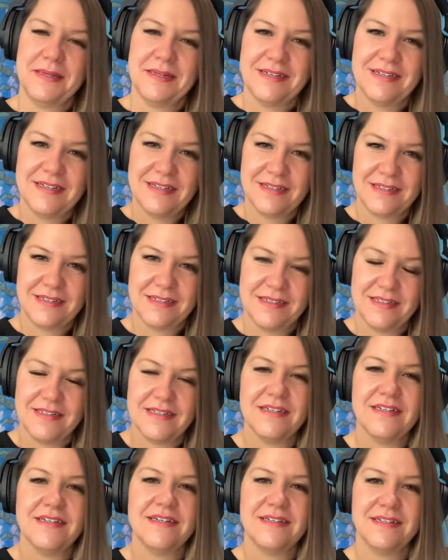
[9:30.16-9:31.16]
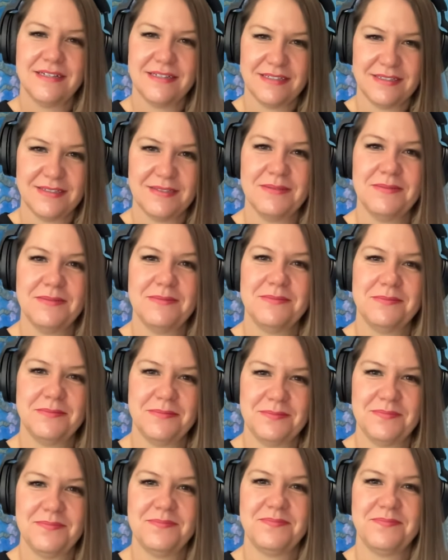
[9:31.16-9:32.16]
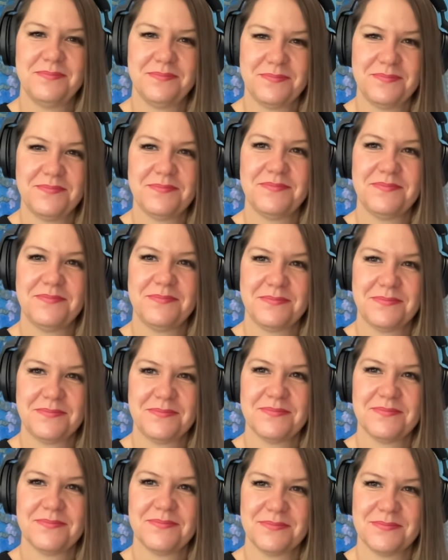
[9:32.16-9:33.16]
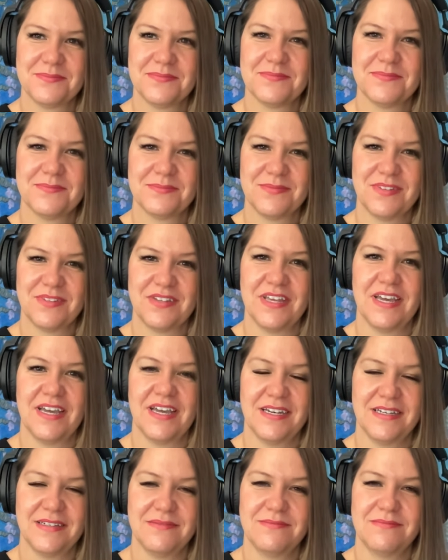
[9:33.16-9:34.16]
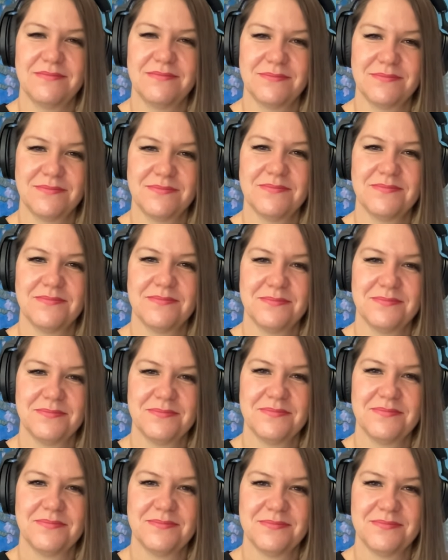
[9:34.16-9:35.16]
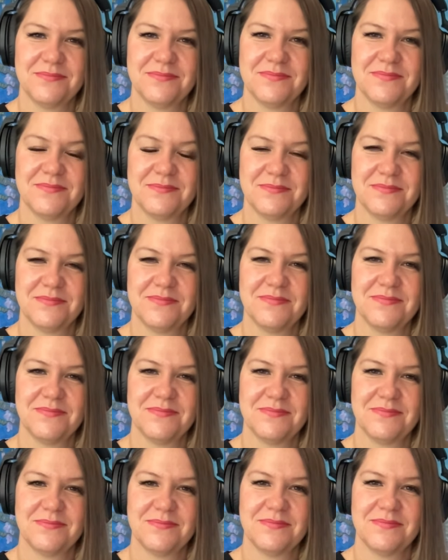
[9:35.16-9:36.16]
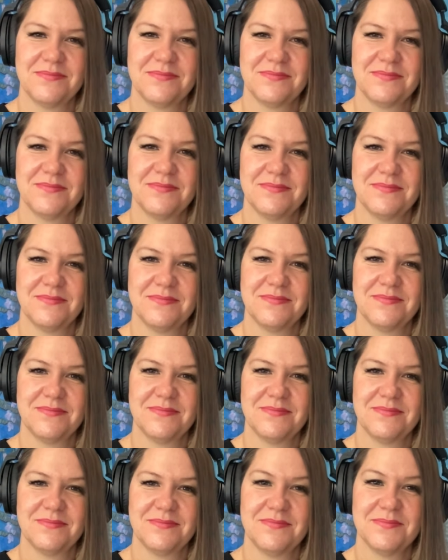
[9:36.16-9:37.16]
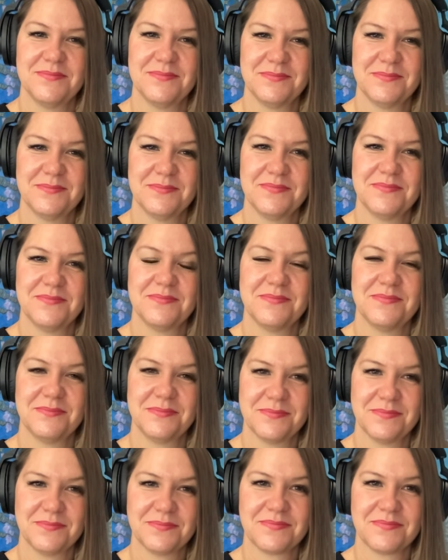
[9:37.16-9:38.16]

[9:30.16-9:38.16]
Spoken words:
[no speech]